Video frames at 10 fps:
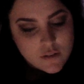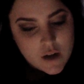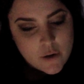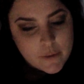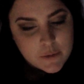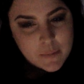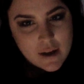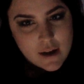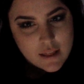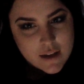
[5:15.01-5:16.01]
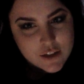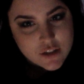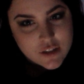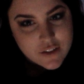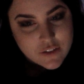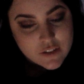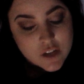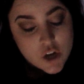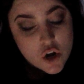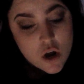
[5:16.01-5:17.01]
I ripped my eyelashes off because I
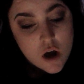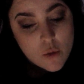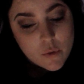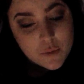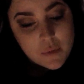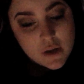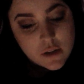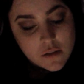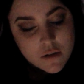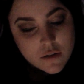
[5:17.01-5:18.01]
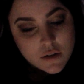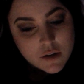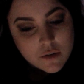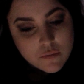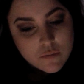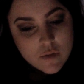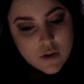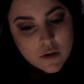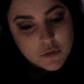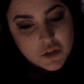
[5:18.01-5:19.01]
could not wear them any longer.
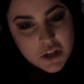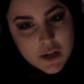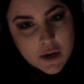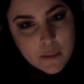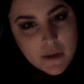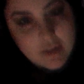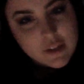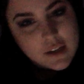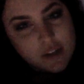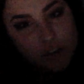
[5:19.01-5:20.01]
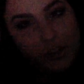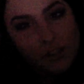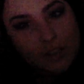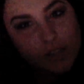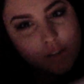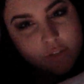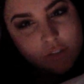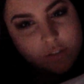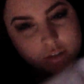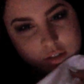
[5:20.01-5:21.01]
And I'm just laying in bed like underneath the
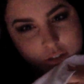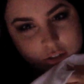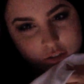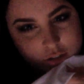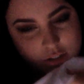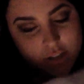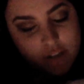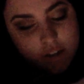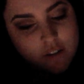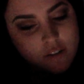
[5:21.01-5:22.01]
covers. Just like